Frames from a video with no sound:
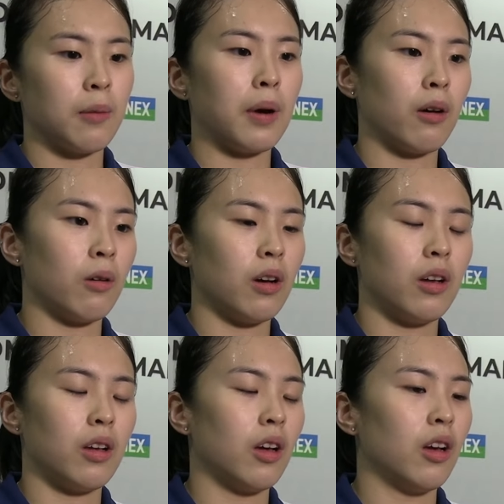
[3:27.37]
about
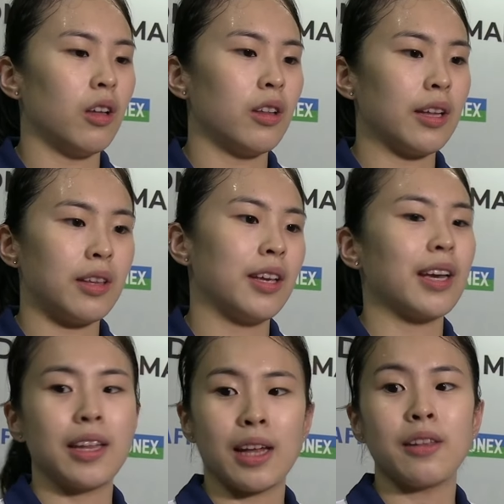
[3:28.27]
nothing
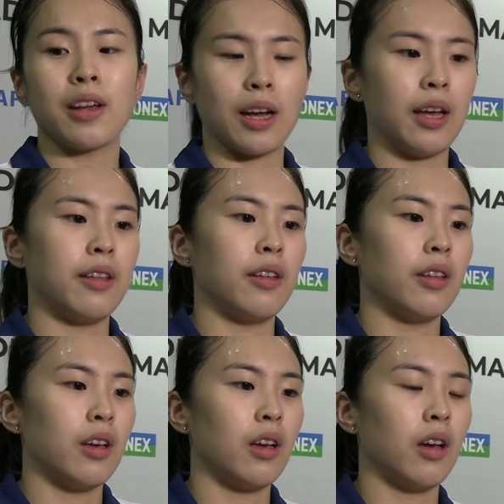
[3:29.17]
kaitan dengan